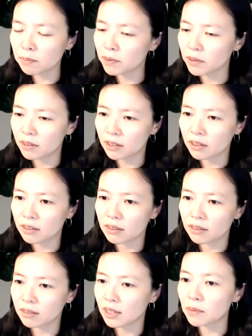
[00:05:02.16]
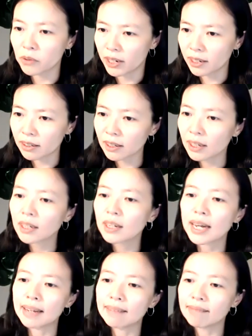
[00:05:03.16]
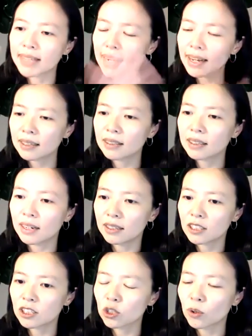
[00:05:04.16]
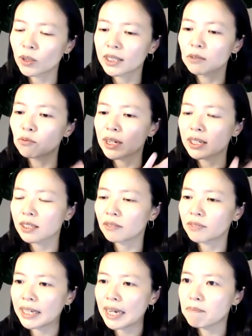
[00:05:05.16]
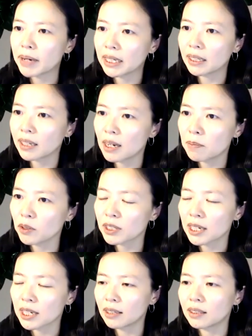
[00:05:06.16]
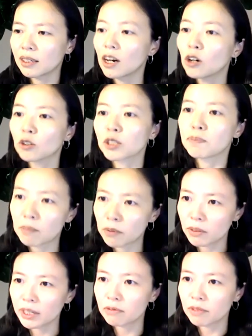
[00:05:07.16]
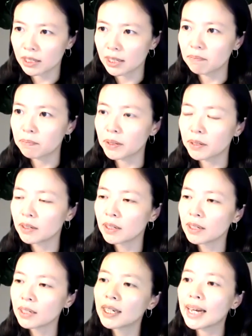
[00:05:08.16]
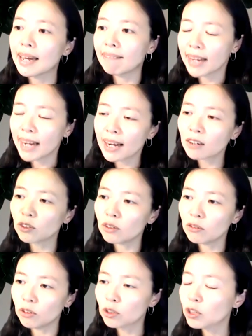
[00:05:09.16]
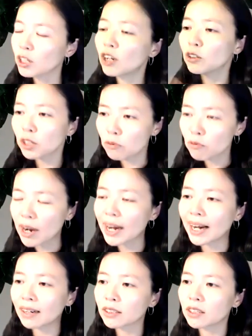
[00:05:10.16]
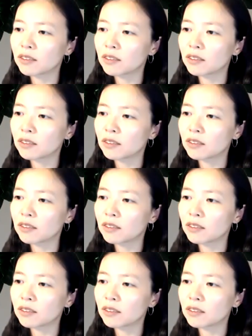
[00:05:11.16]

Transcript: or somewhere, and then store the rest of the embedding tables on the host memory, for example. And now you could also run out of